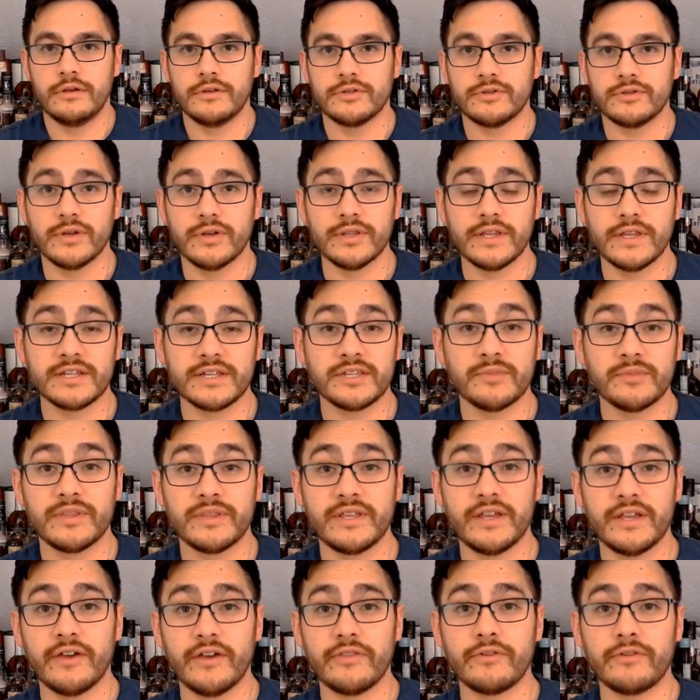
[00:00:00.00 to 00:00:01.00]
So unlike some of
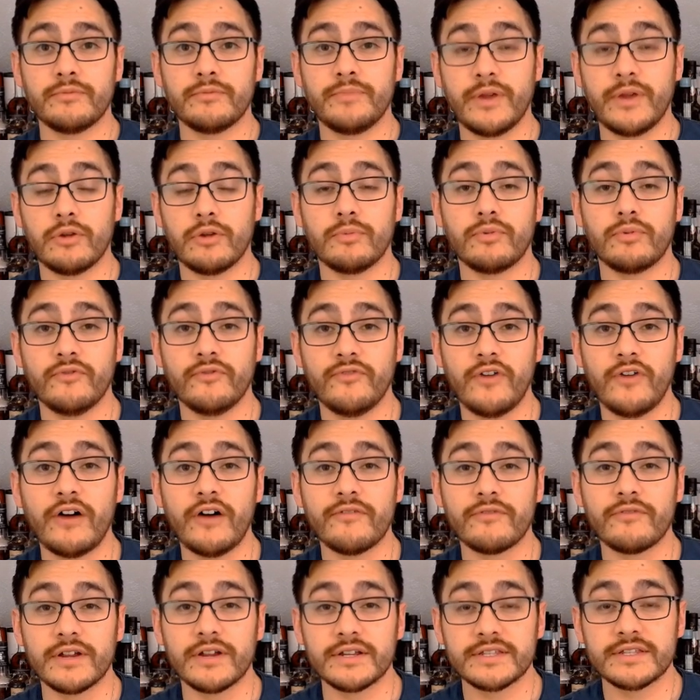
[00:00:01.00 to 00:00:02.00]
the other barrel proof
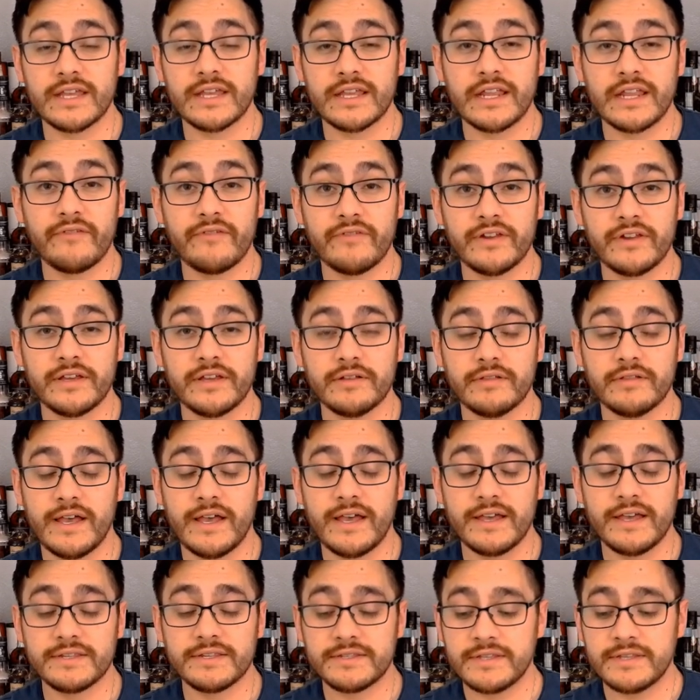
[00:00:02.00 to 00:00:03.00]
offerings that Heaven Hill
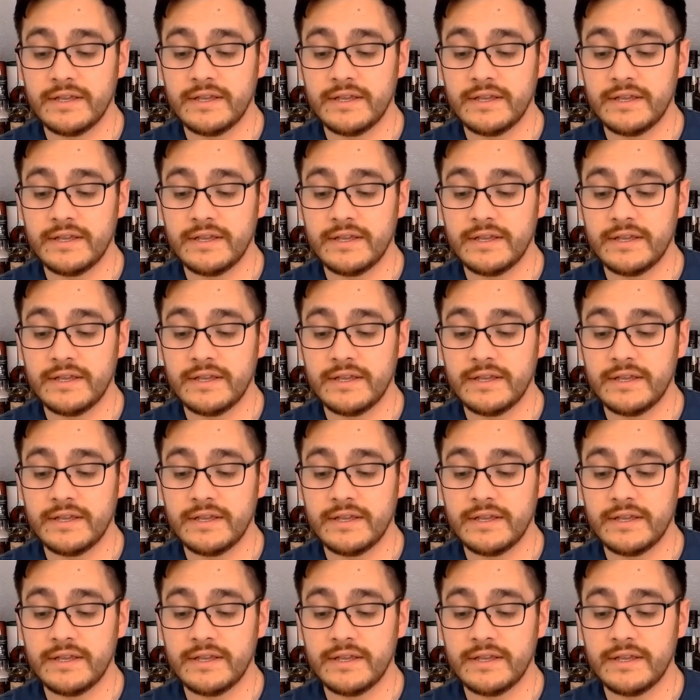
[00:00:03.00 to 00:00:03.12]
has